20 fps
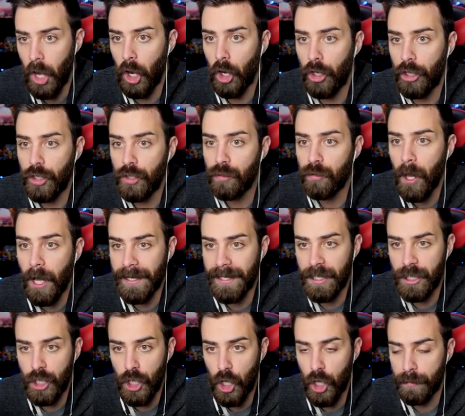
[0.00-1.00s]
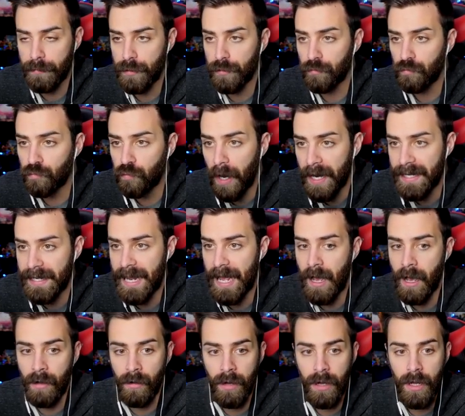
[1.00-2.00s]
Are you Lucky Charms right
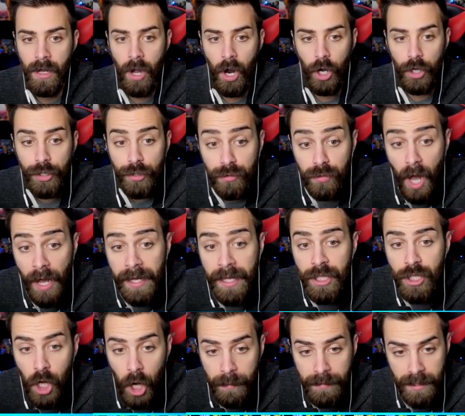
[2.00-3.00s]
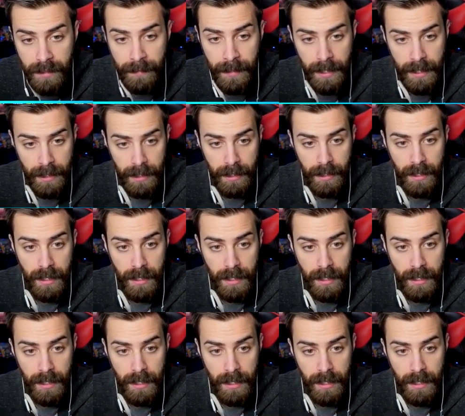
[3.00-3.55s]
now? Are you Lucky Charms in me?